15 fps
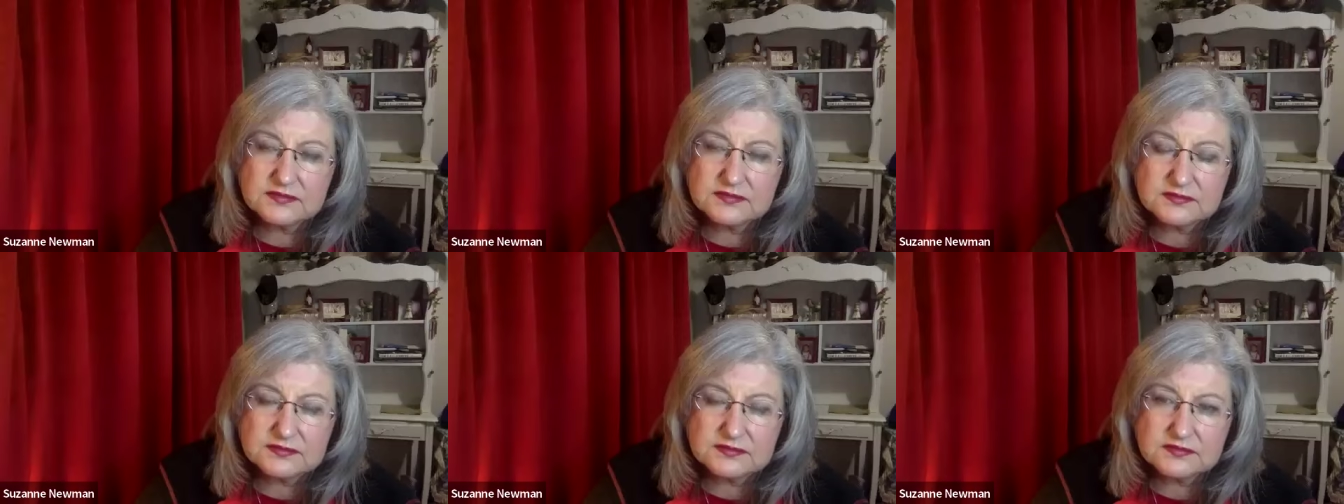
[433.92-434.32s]

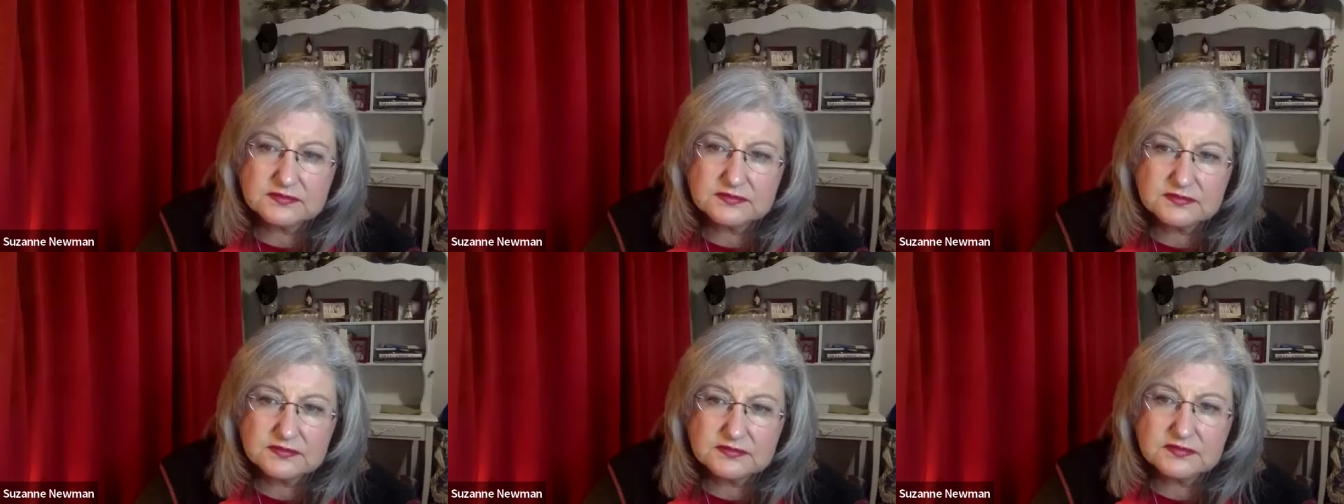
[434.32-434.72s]
little
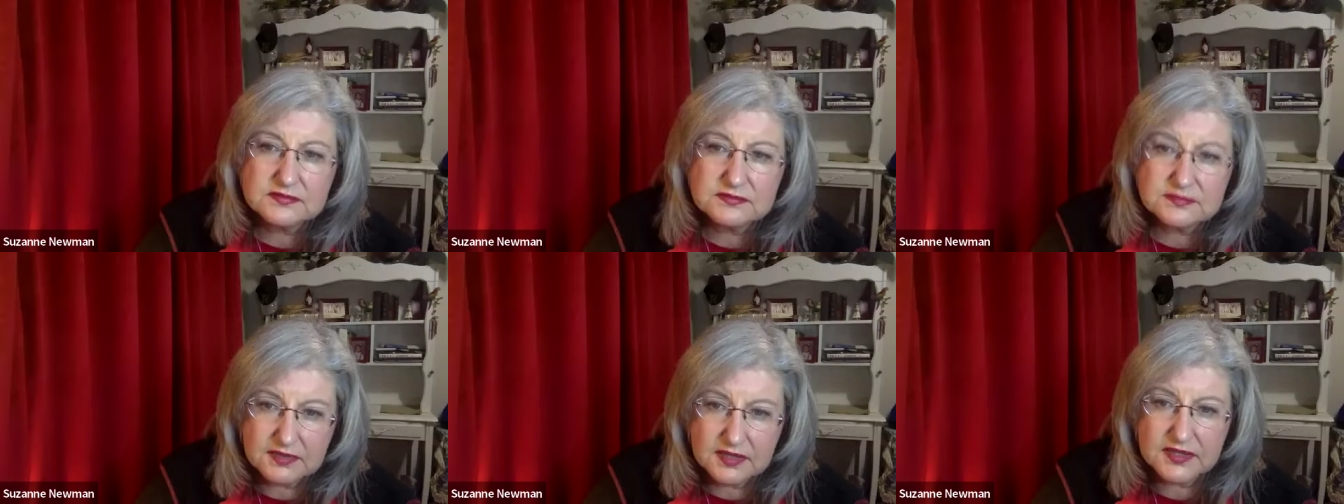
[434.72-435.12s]
older.
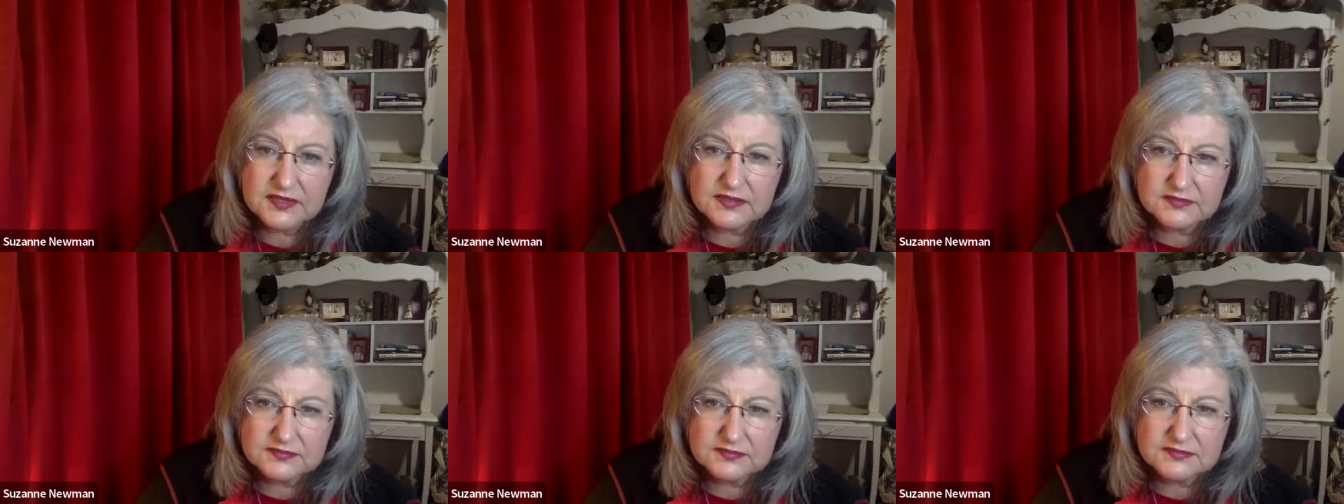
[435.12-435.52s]
Right. Why
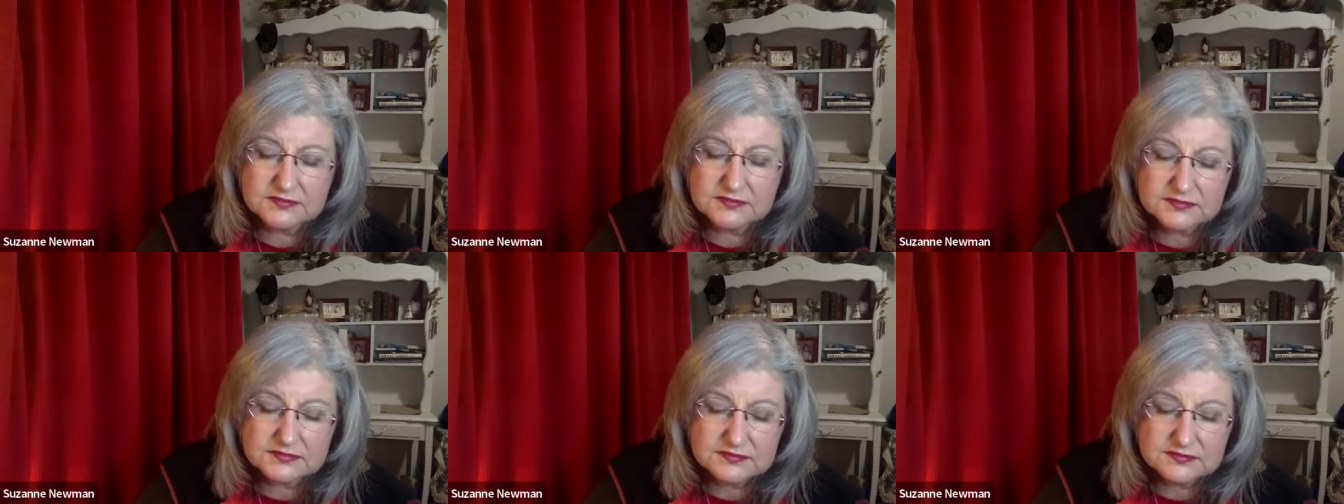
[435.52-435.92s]
is it
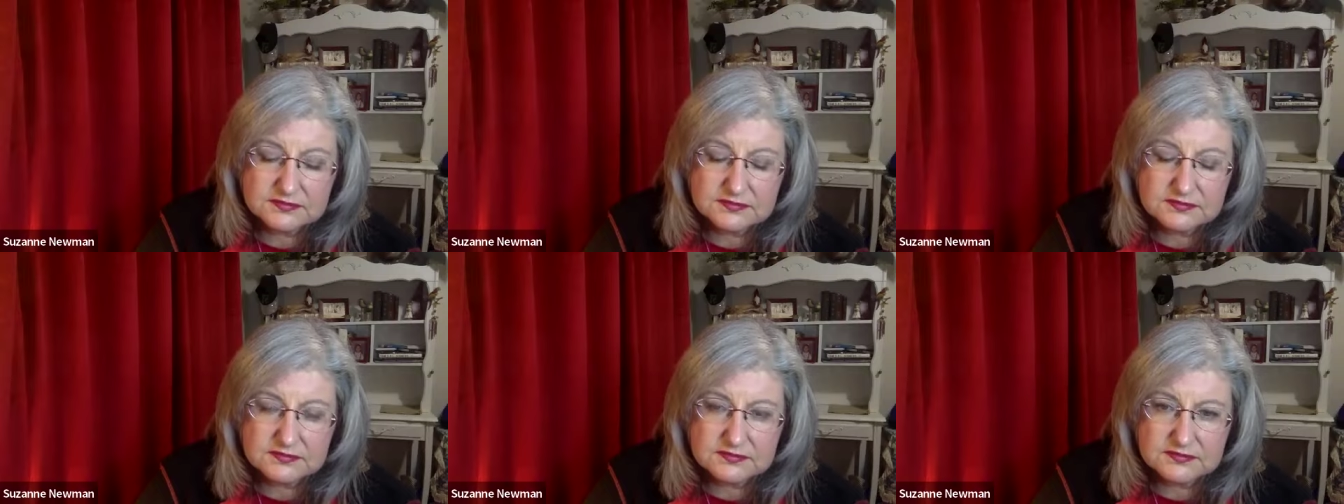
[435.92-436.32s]
so
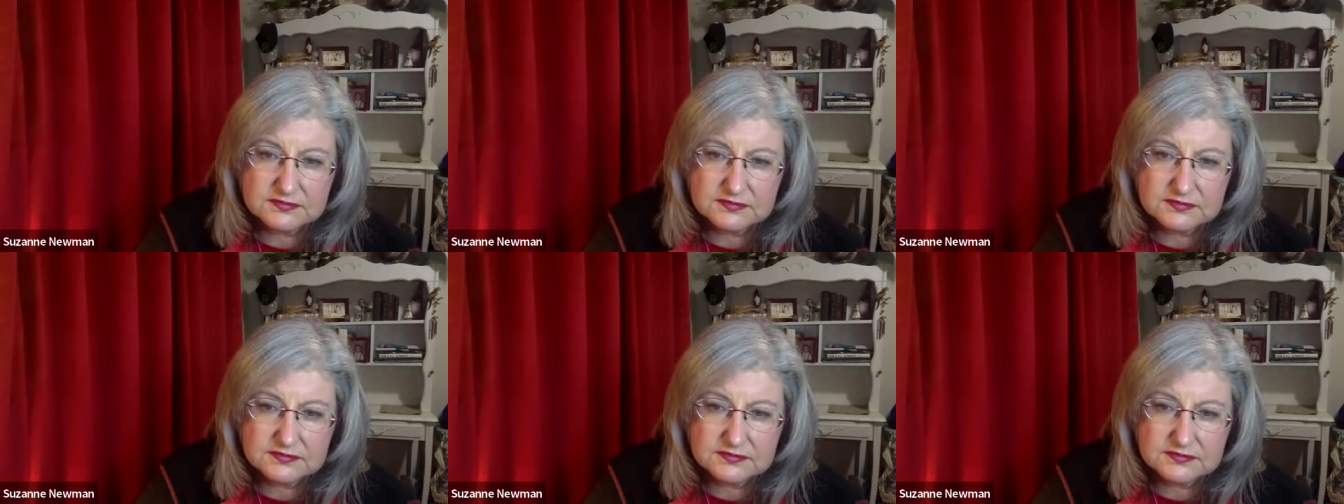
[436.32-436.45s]
important to do